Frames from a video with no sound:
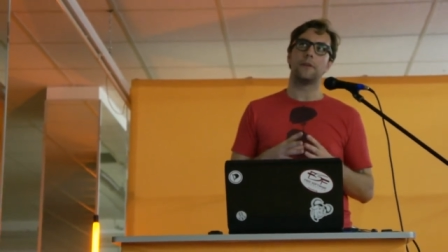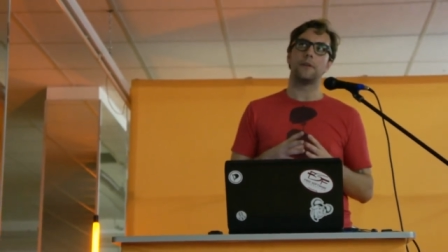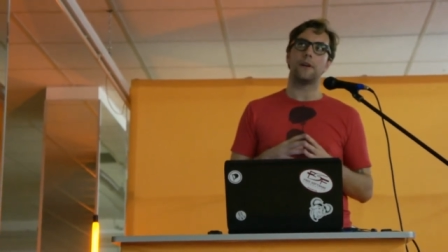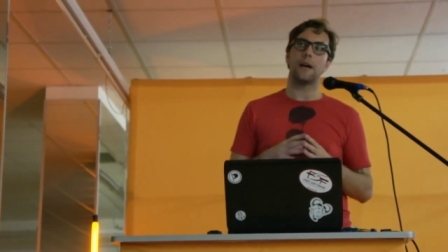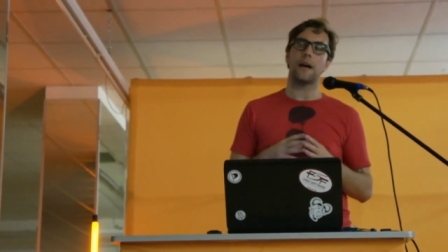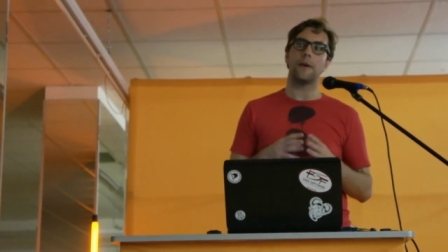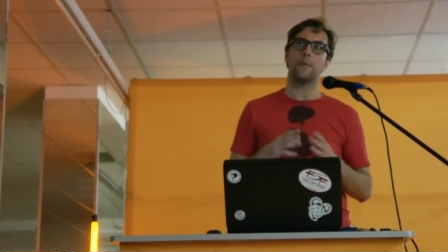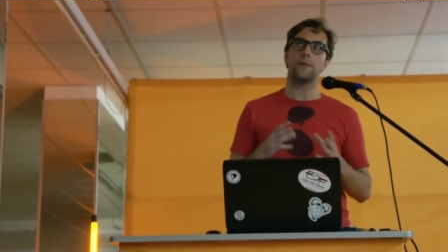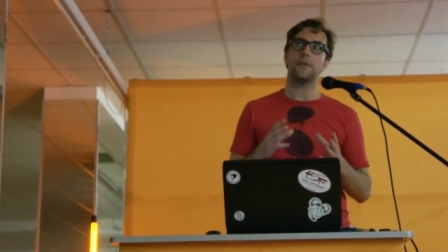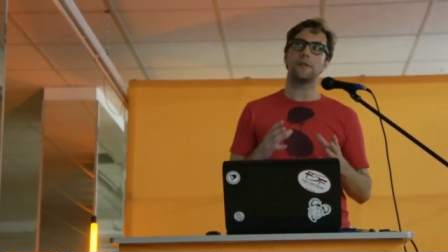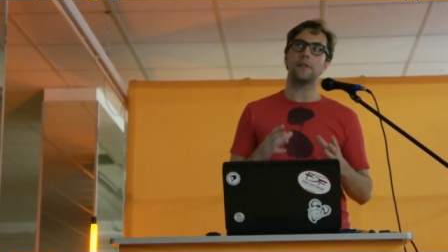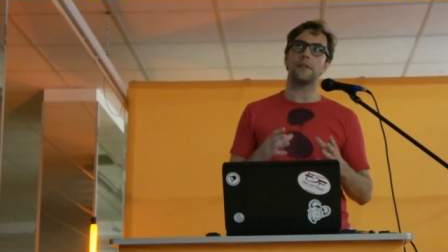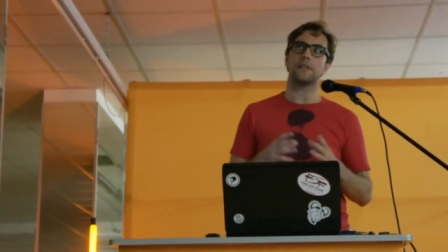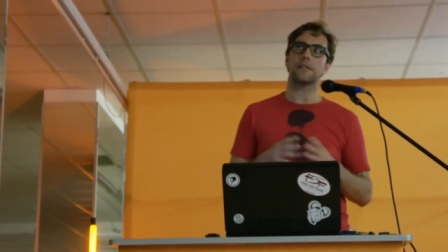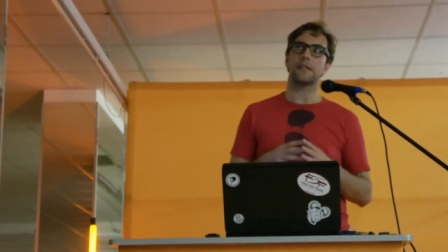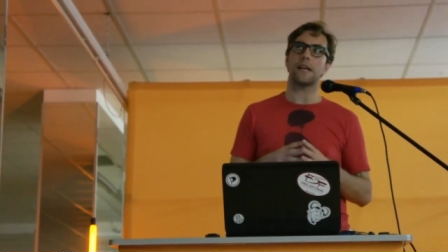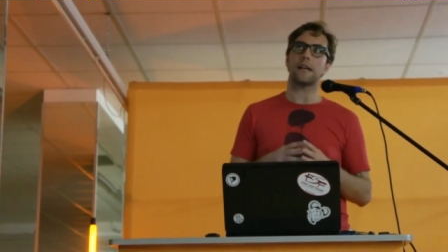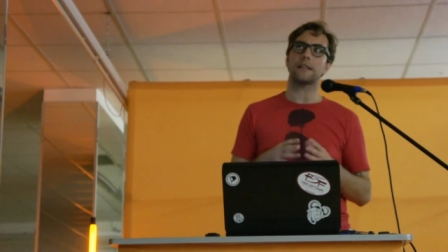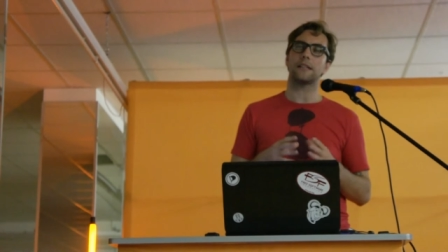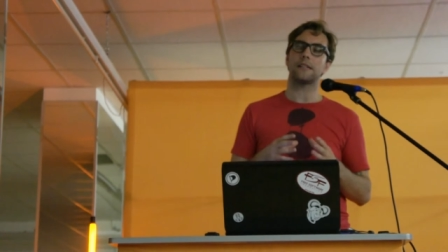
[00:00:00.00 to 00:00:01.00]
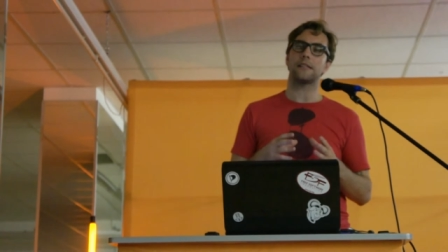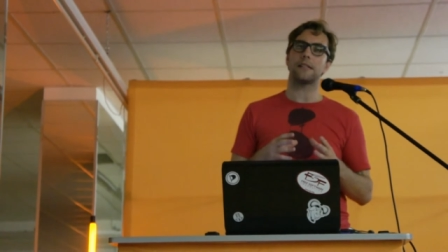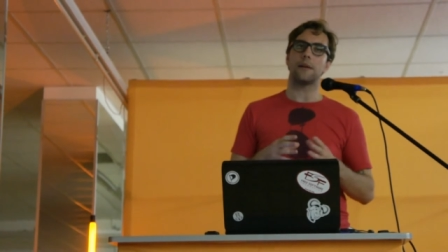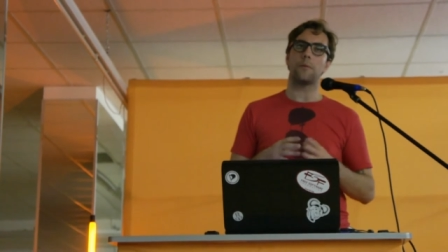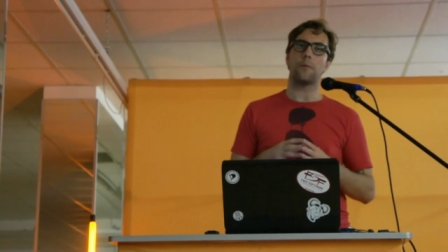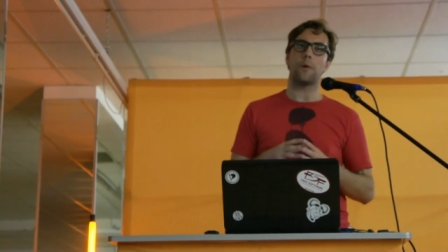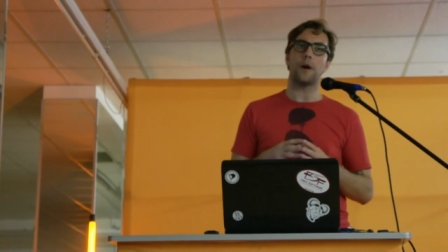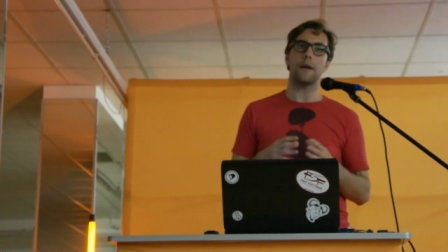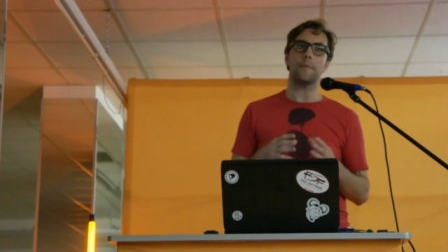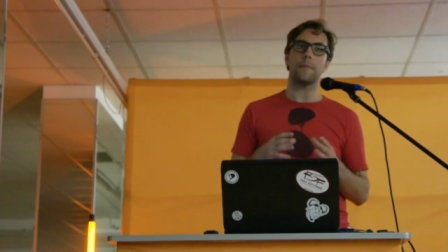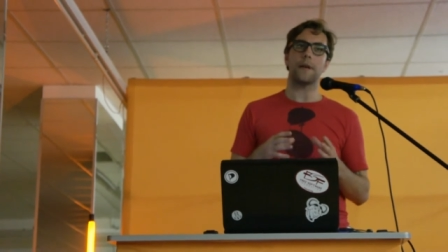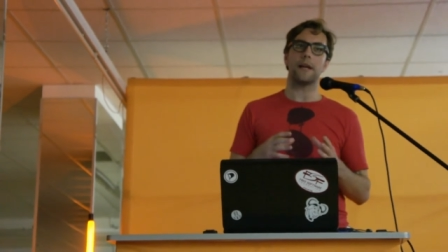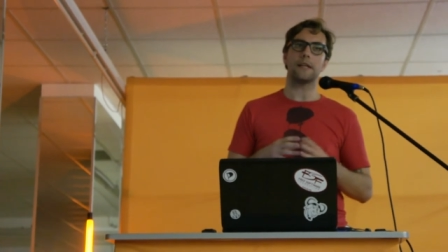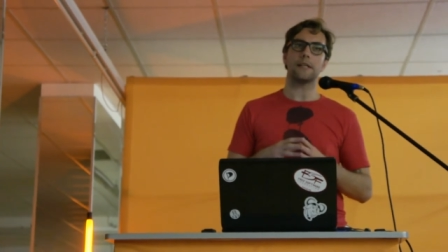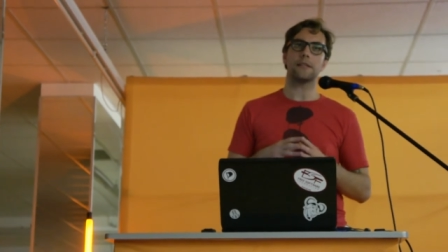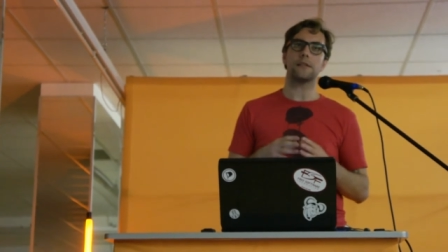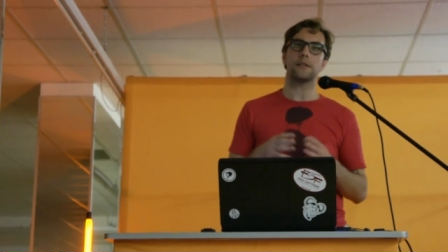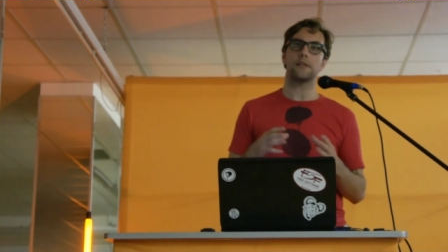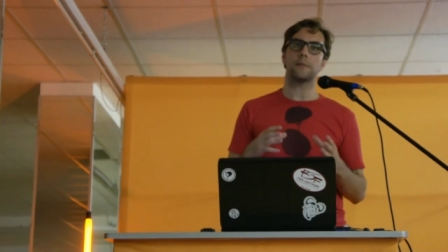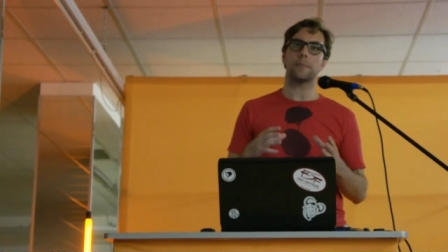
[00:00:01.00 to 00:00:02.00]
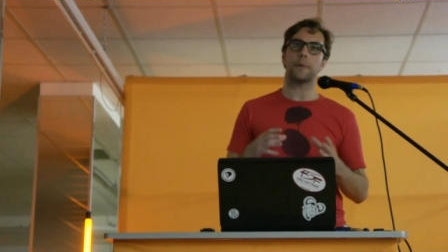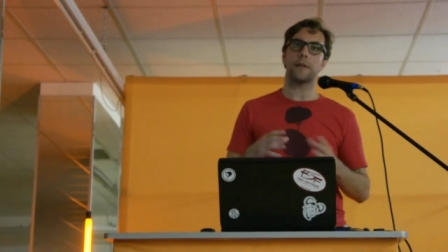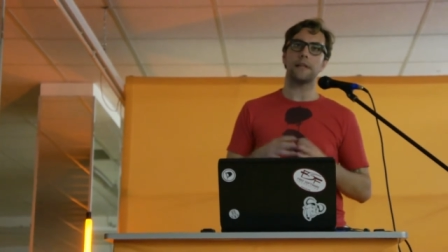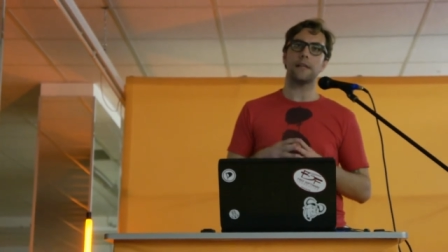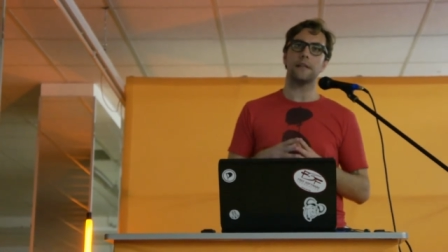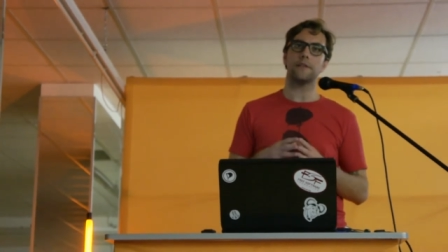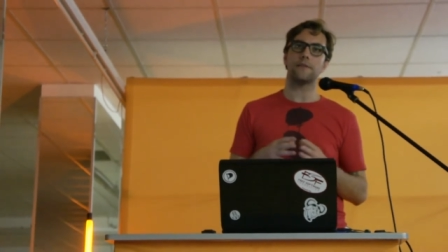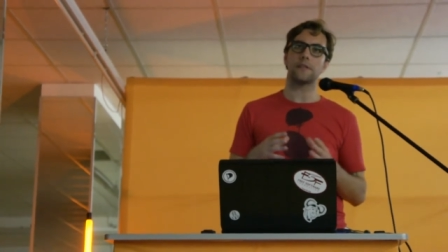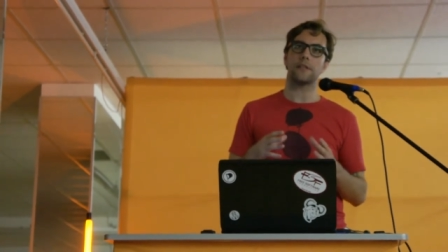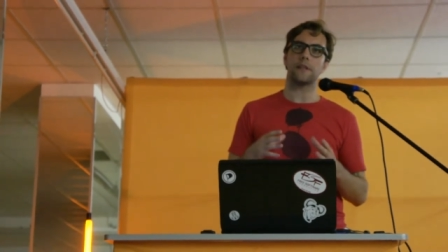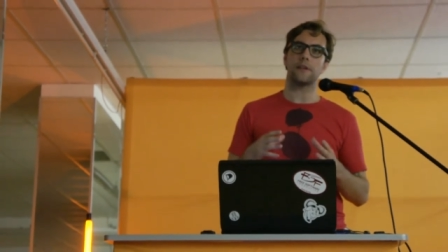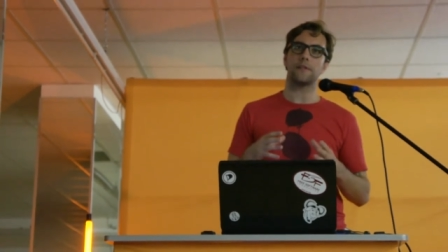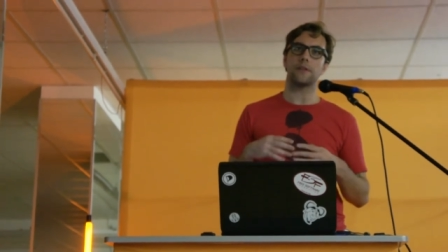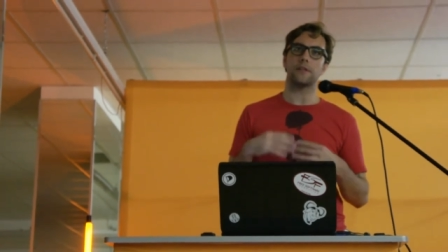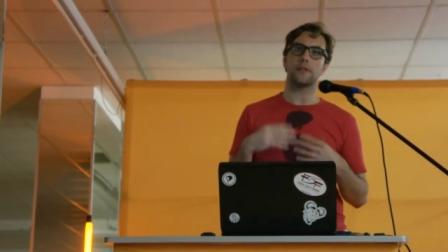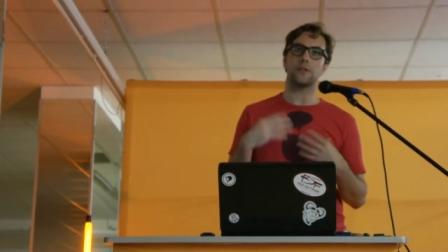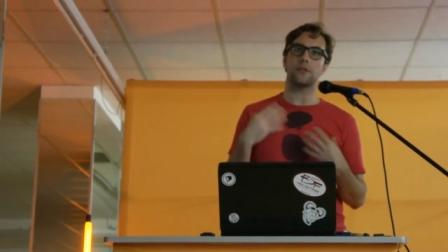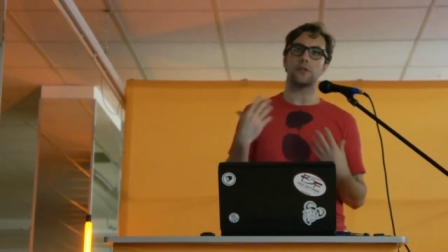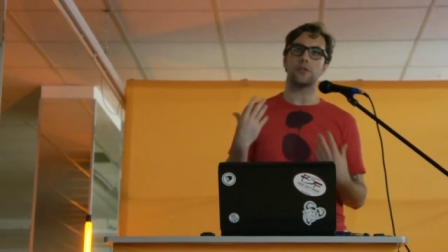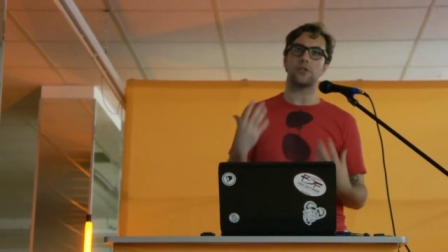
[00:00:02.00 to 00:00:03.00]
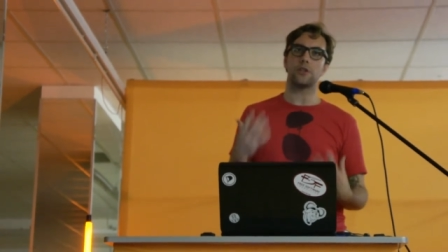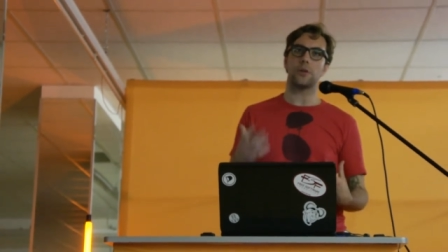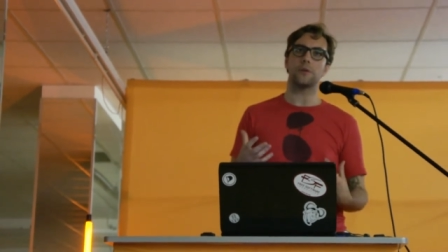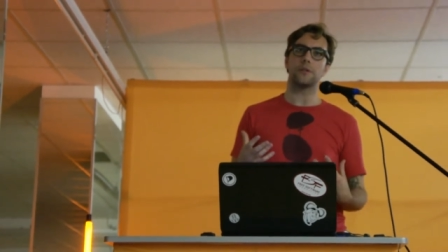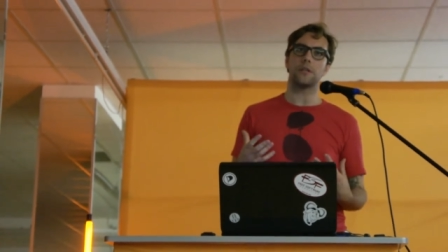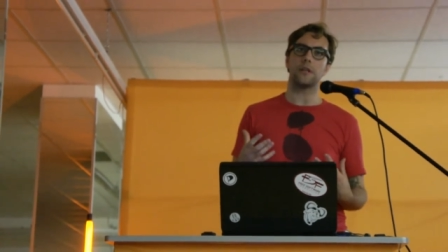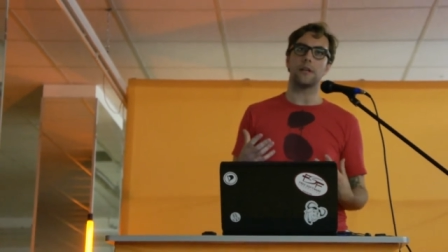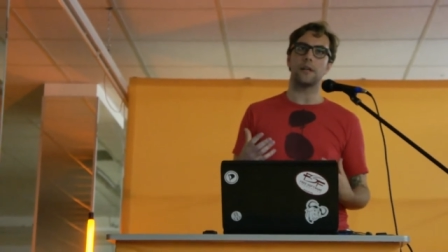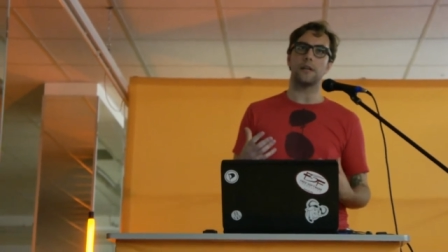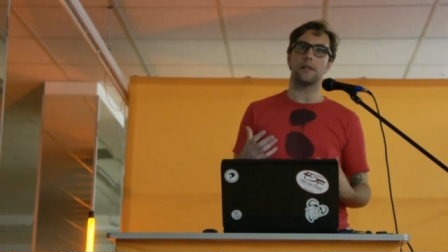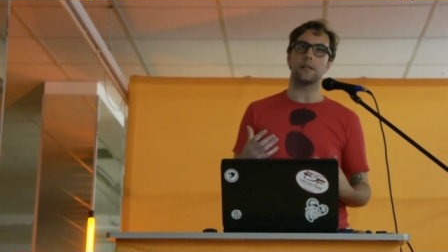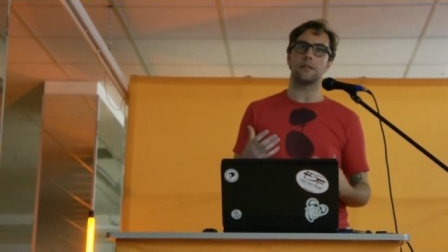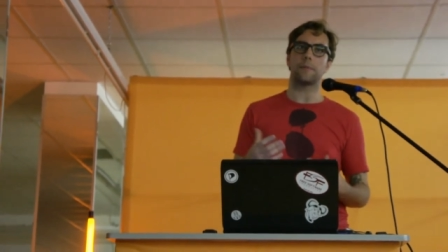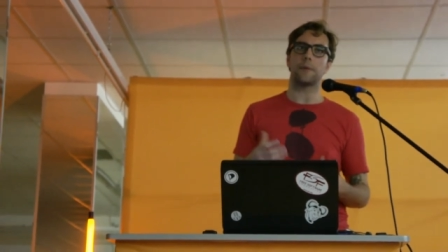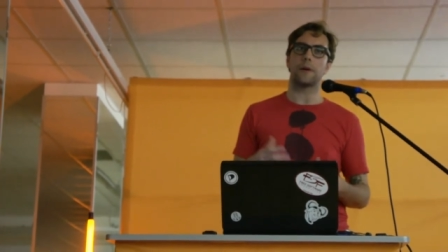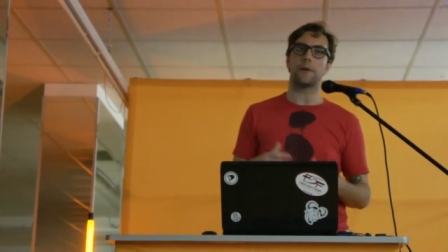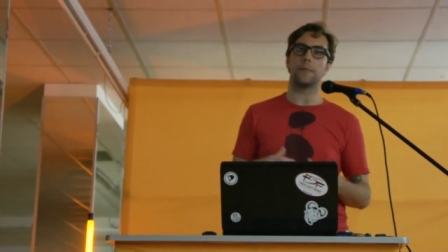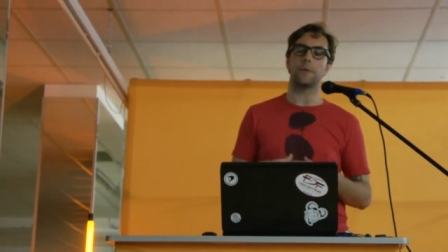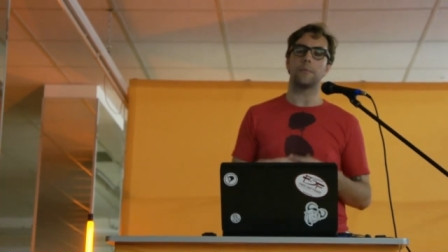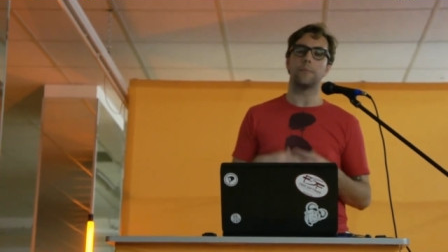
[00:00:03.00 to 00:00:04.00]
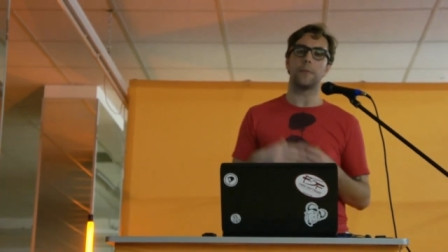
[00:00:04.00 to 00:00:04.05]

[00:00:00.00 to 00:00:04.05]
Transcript: I wouldn't exactly say why, but I guess there's plenty of stuff that shows that it is a problem,